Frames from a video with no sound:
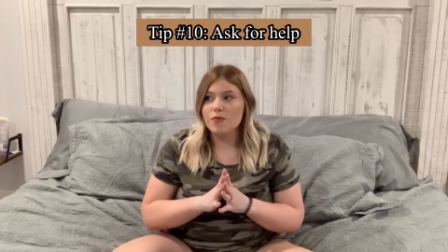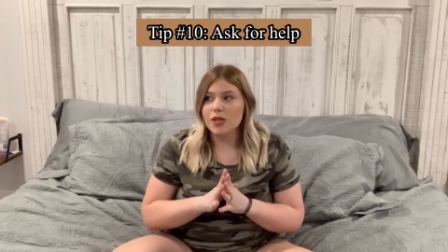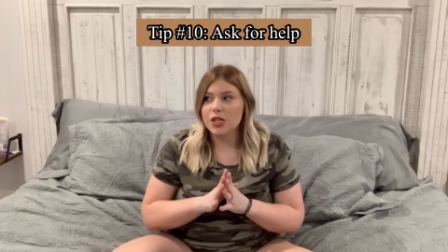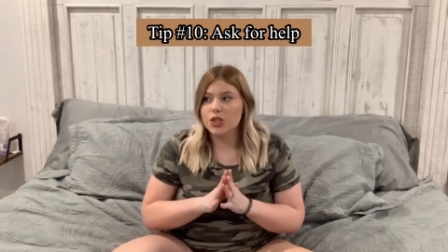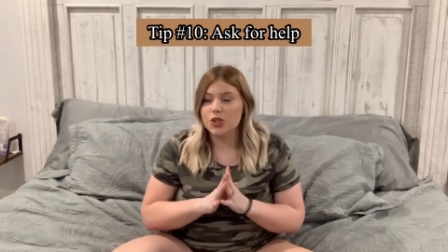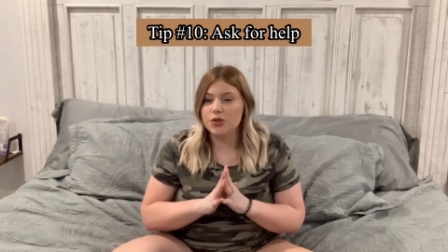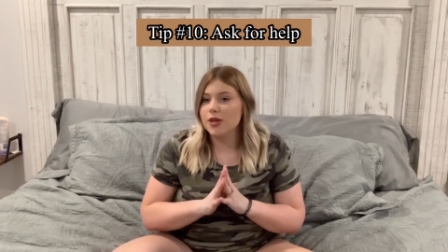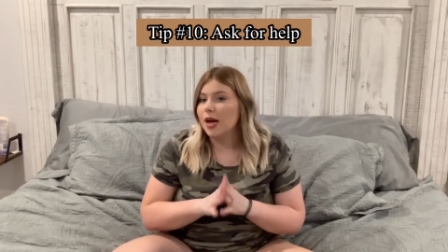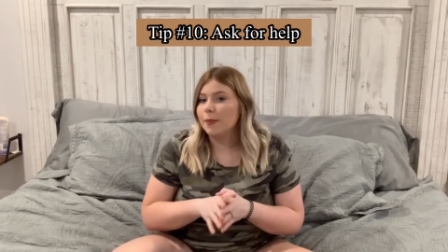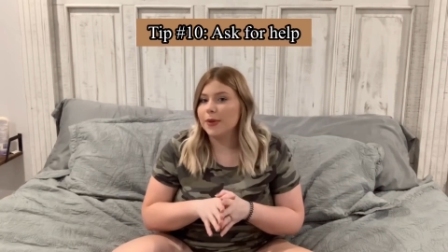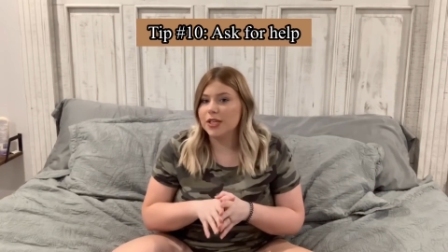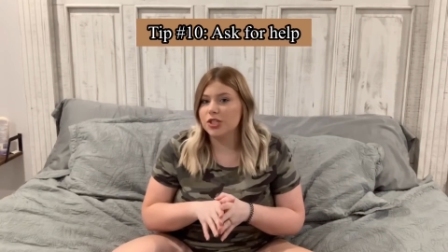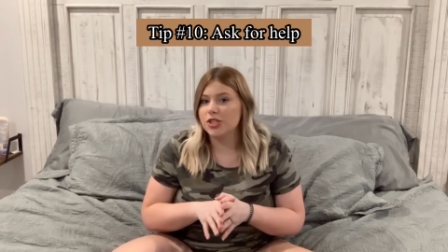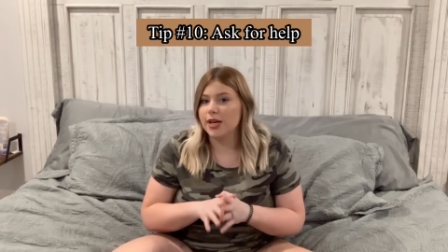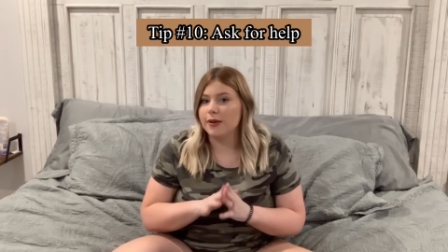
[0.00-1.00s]
Do not be
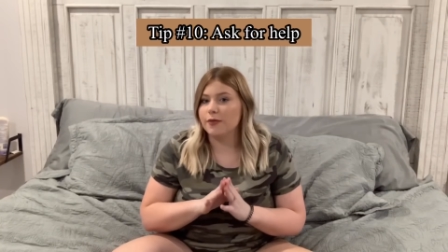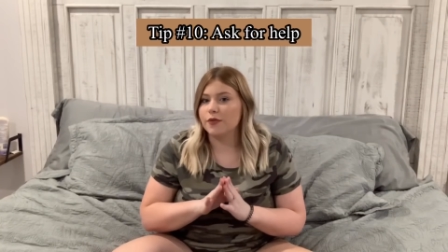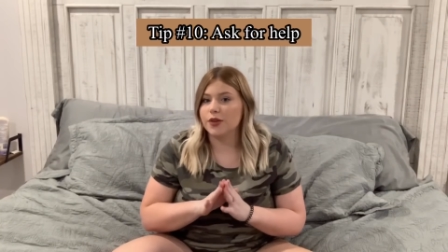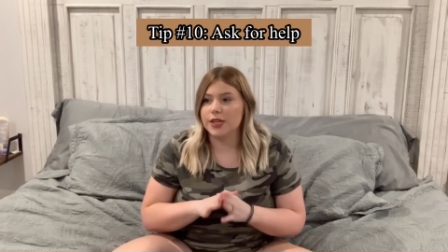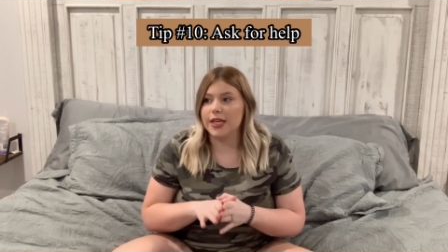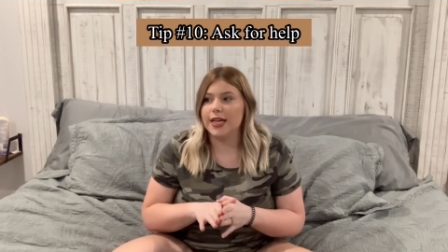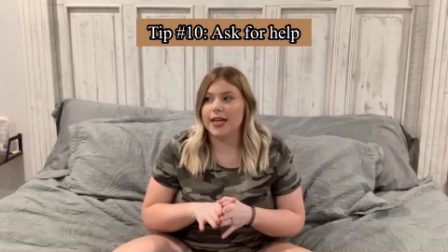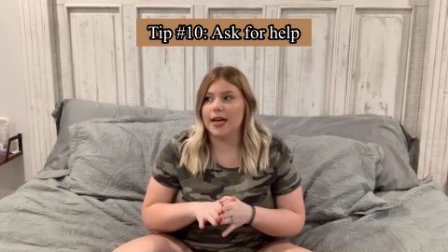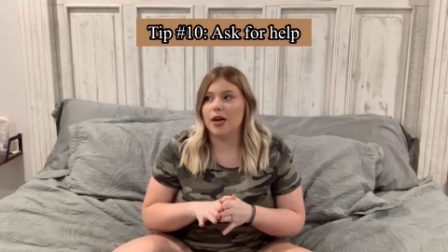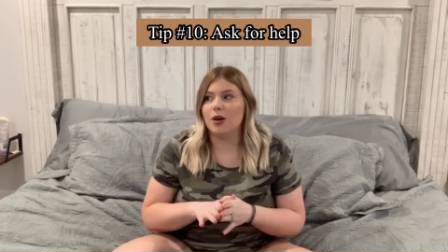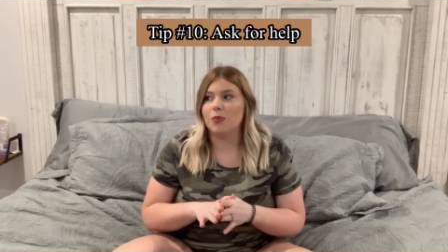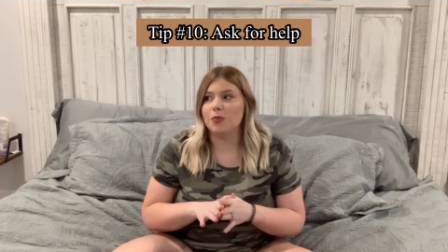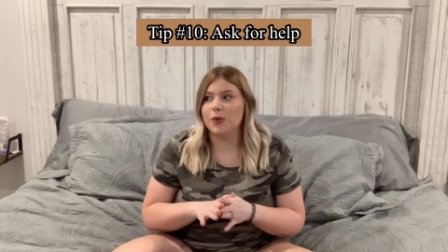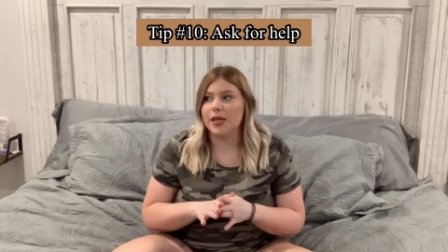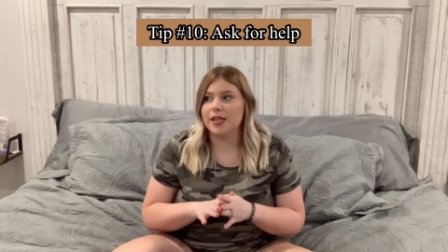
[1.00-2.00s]
ashamed for needing help.
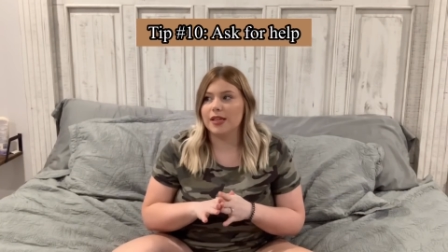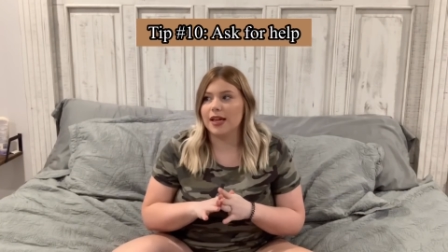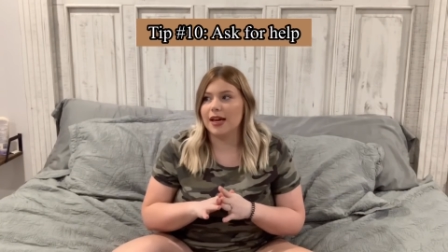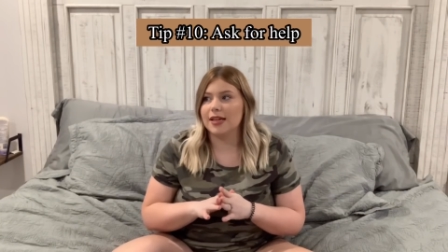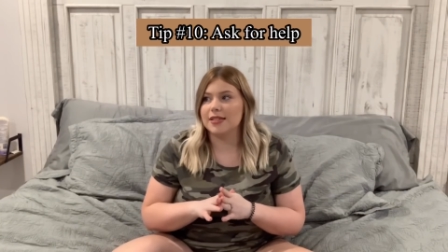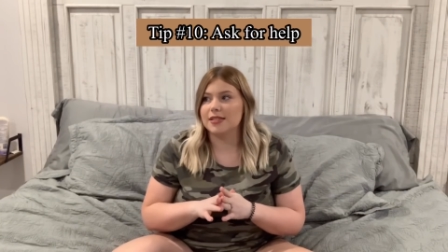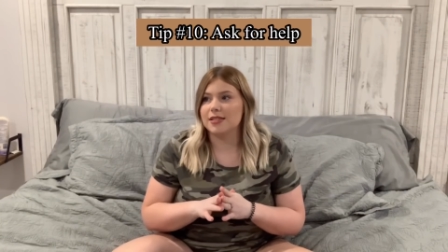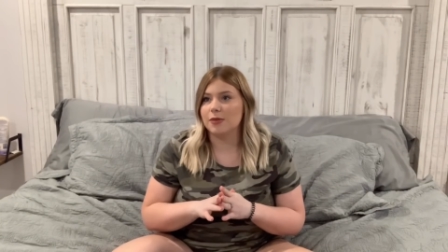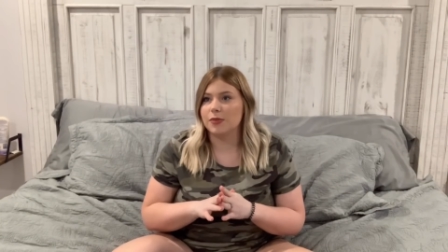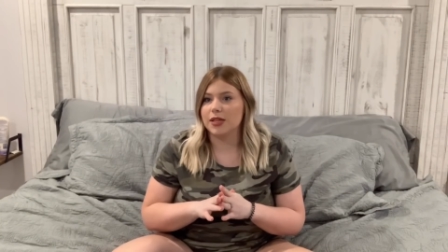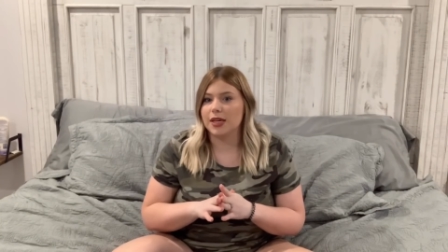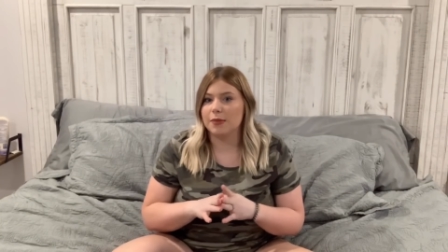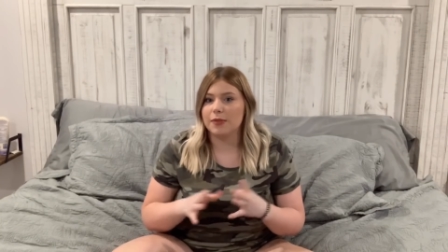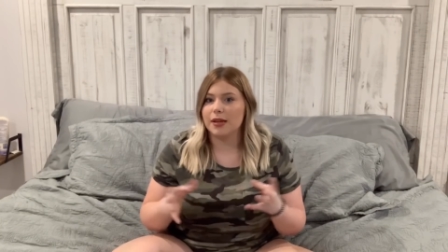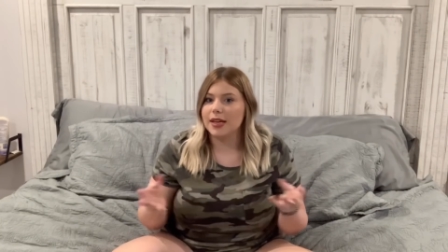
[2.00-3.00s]
And that is something
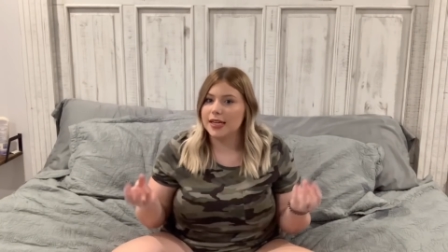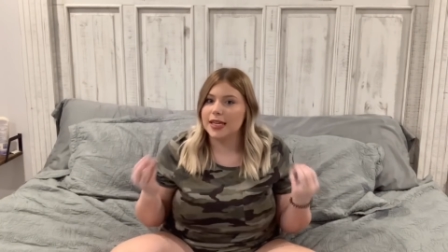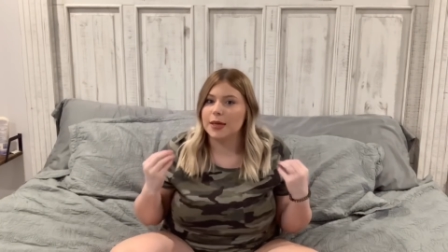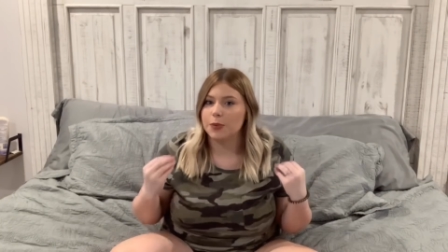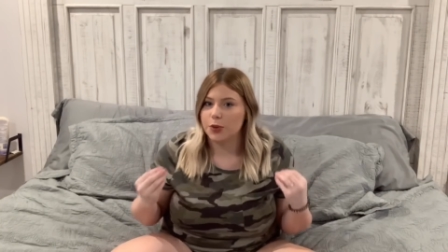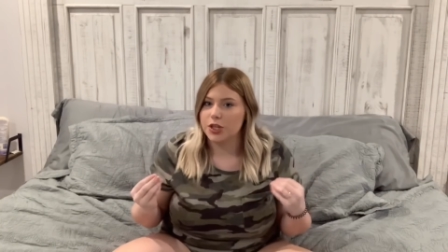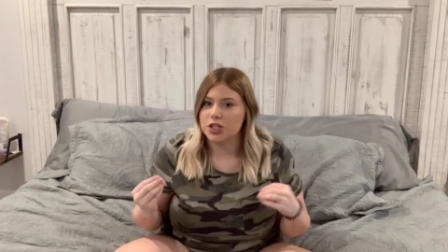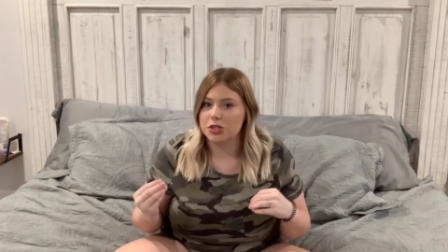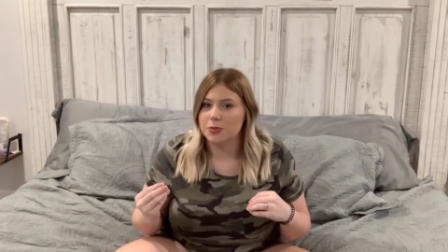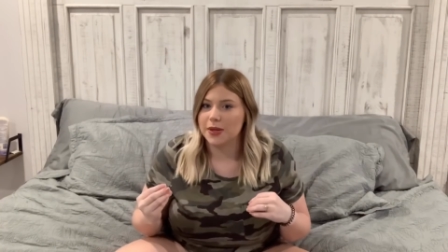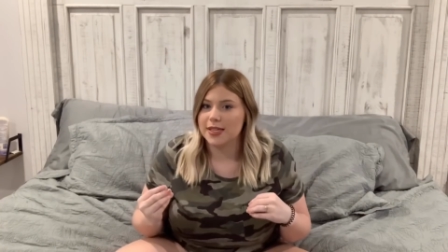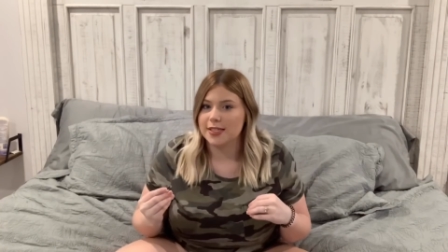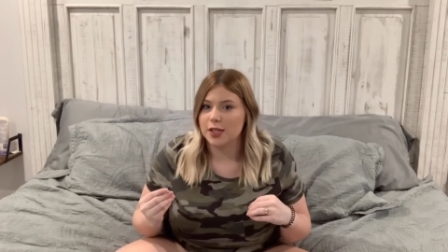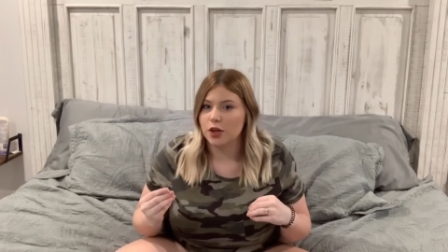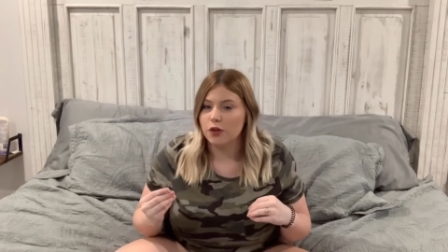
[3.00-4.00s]
I need to preach to
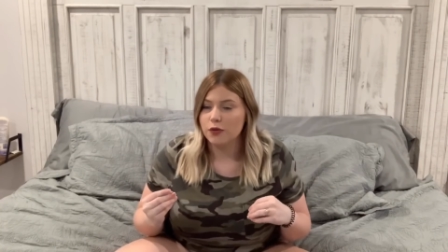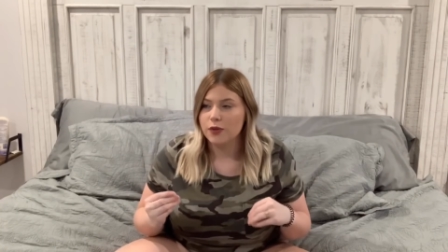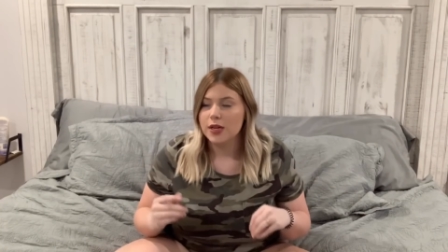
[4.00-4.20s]
myself.